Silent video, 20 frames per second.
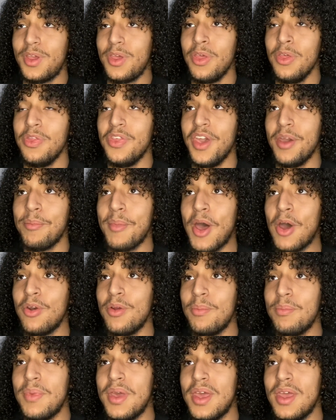the amount
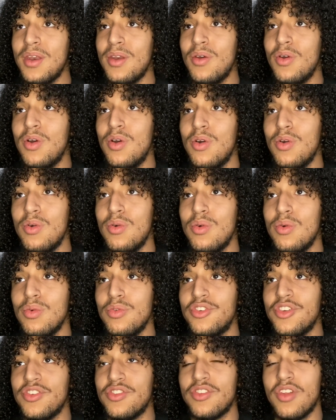of men who
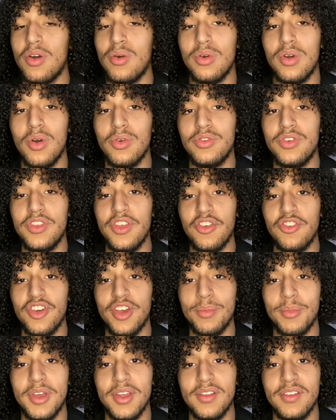just don't go to the
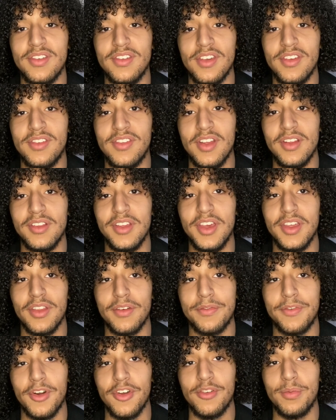gym consistently in the
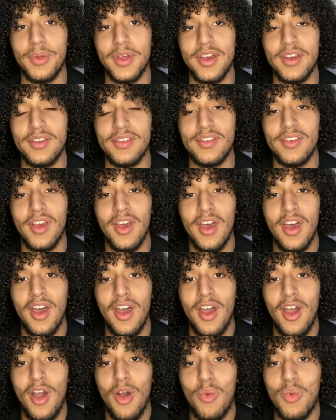first place.
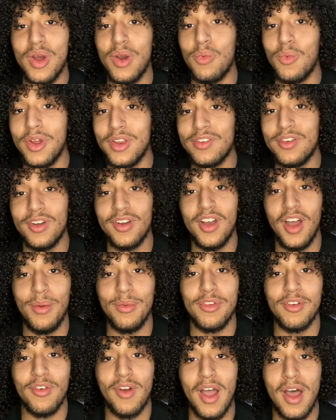When winter
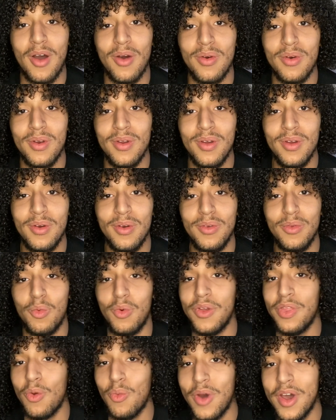comes around,
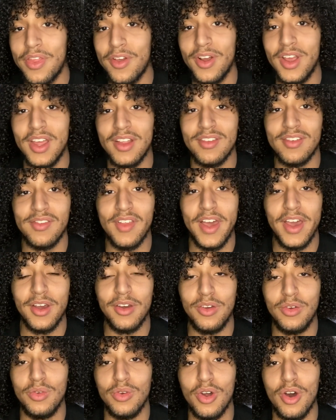when the weather gets
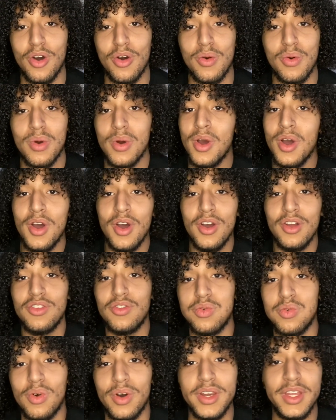like, you know,
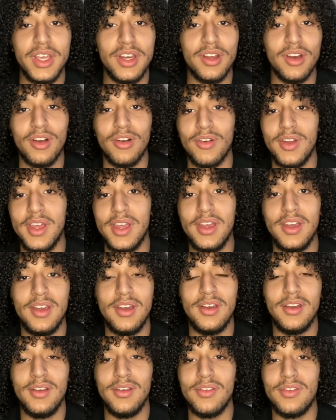20
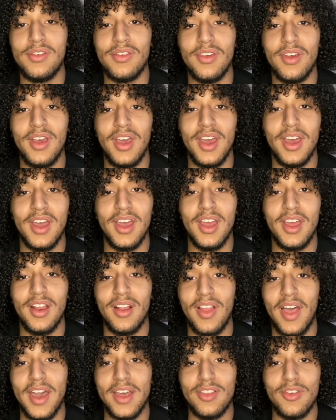degrees
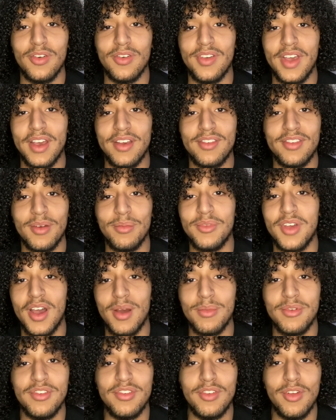and like there's like
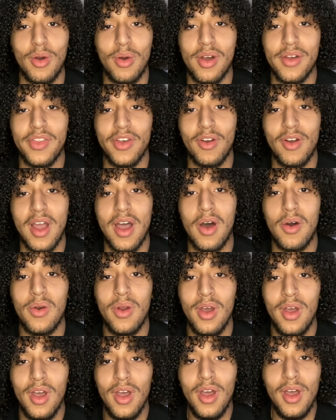sometimes snow on the
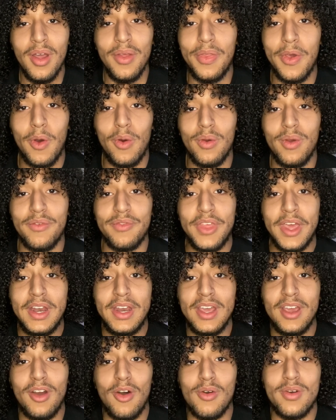ground, if they
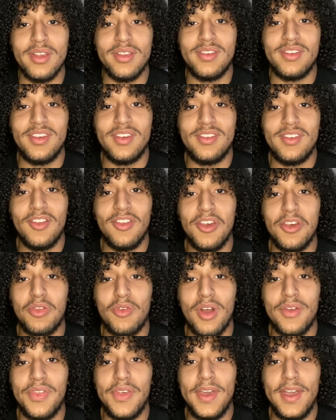didn't go consistently
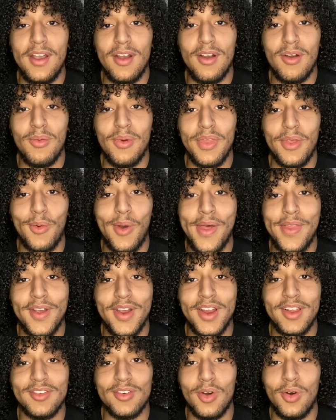throughout the year, when the weather
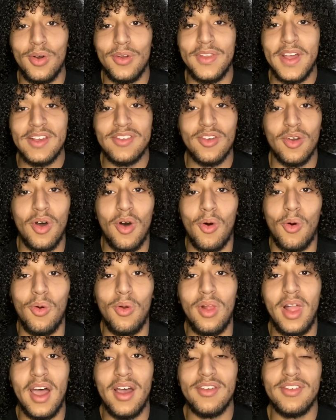gets cold, that's a
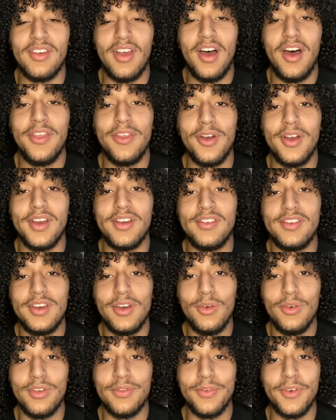whole ass other
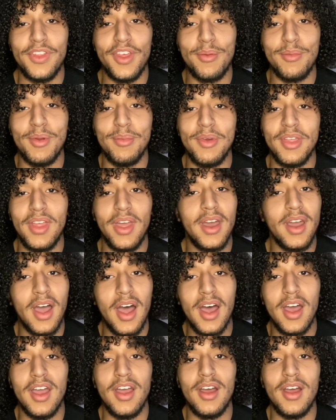excuse for them to be like, all right,